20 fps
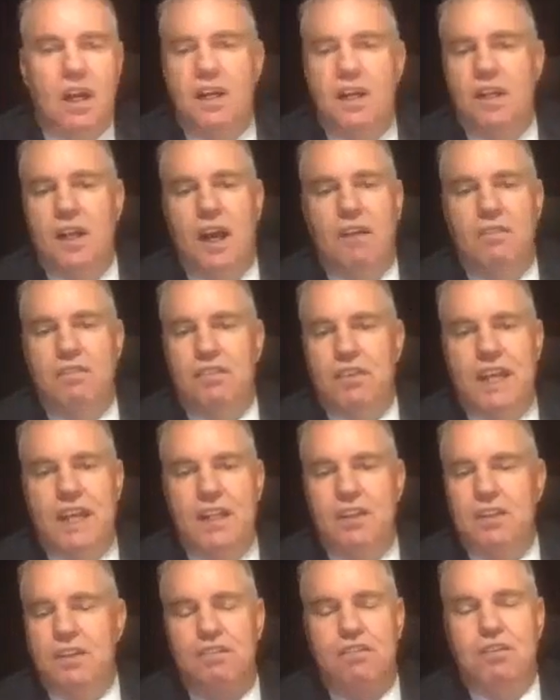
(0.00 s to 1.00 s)
I forget
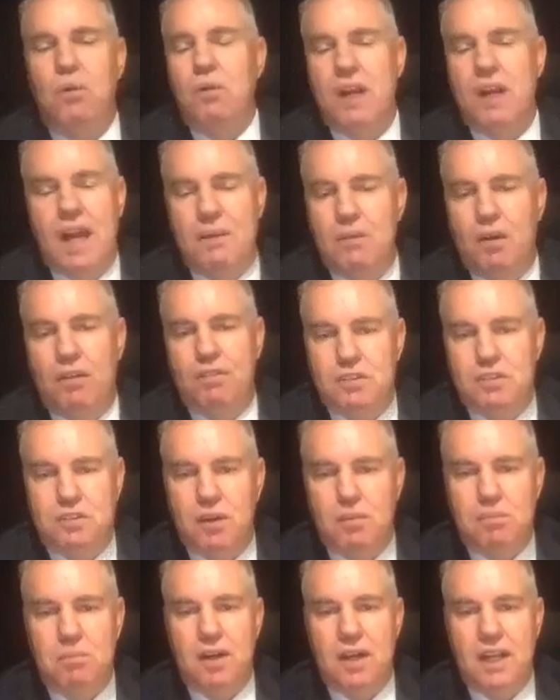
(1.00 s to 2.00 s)
the full name off the
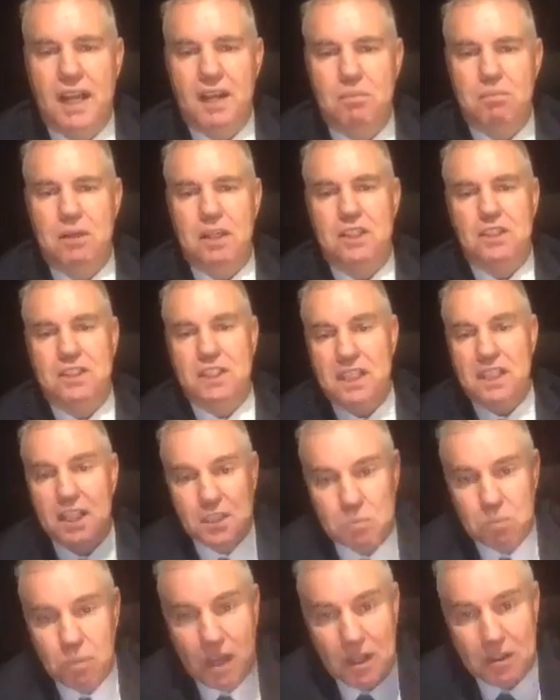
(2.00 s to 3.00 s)
top of my head because it
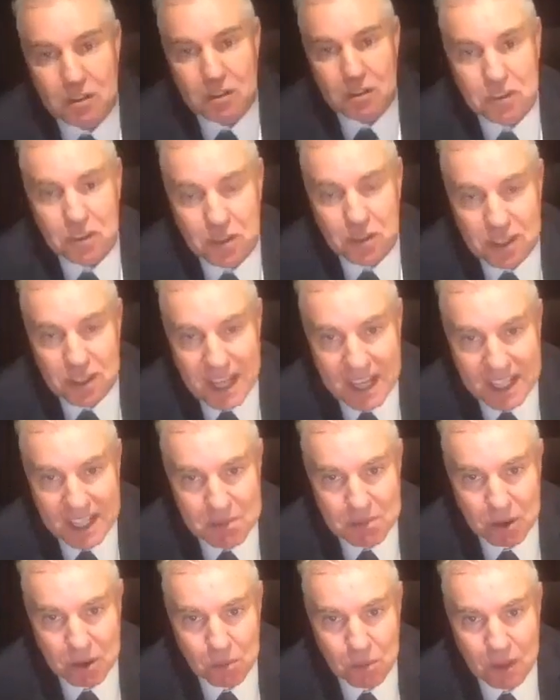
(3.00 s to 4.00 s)
is 1:30
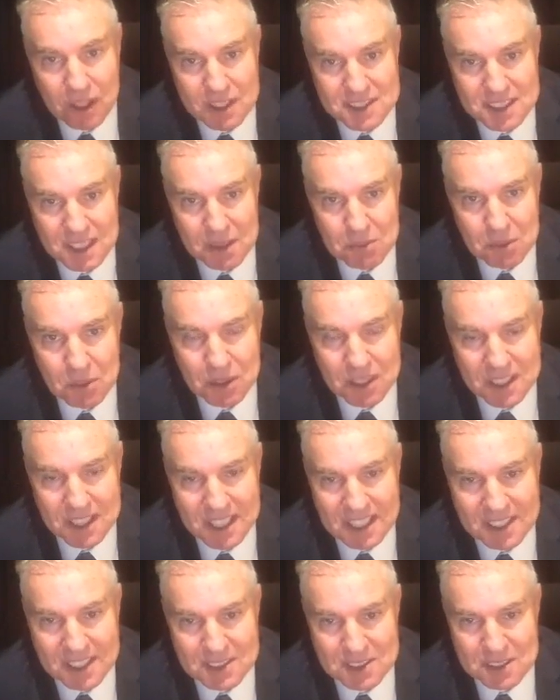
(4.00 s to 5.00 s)
a.m. on Wednesday morning
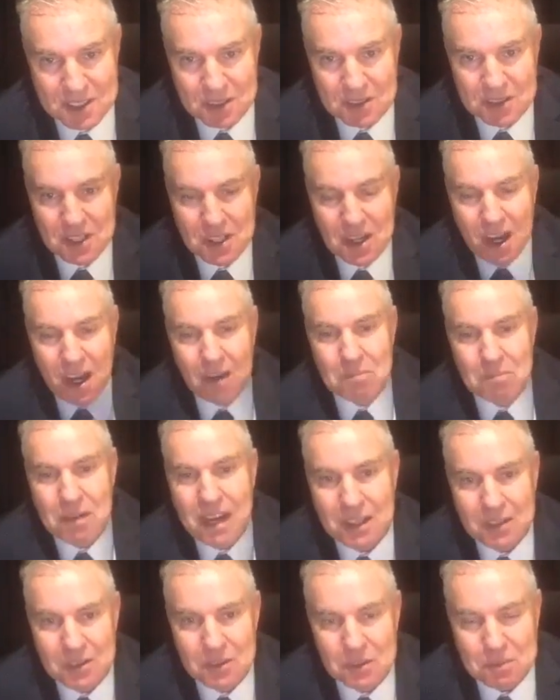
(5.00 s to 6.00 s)
here, so I
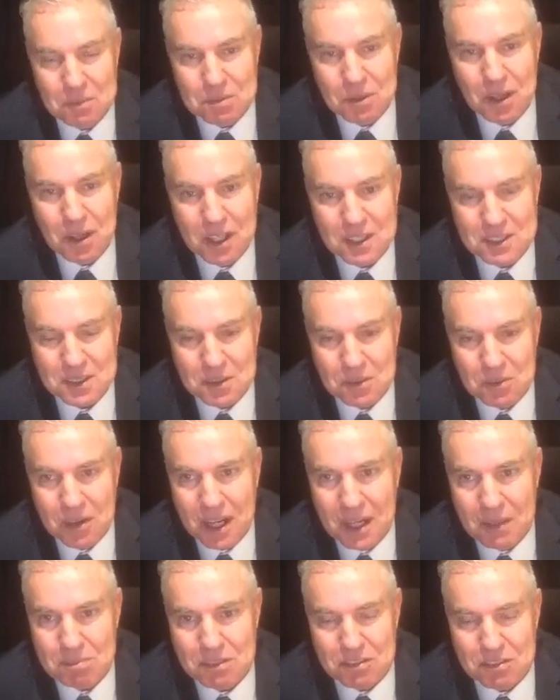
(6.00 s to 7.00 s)
may look bright and
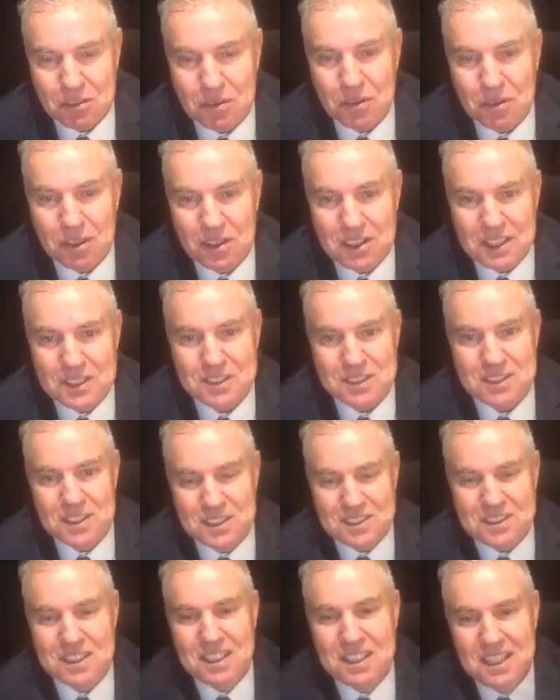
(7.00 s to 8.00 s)
awake, but for all the
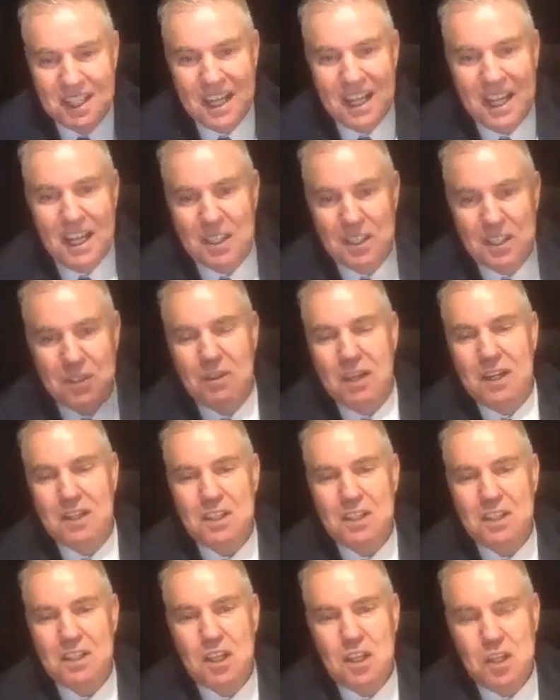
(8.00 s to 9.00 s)
listeners, you
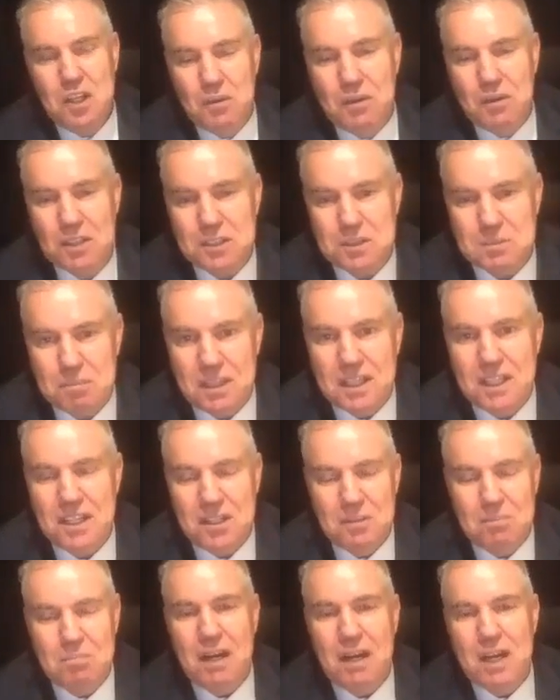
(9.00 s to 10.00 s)
are speaking to
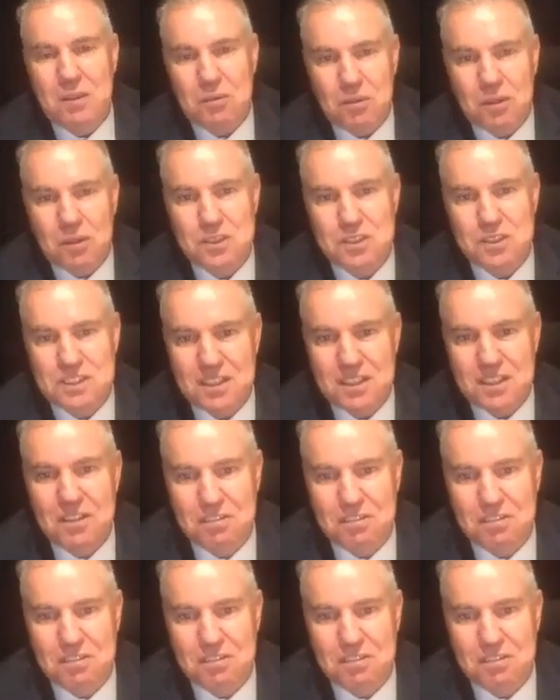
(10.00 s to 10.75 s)
Buck Rogers in the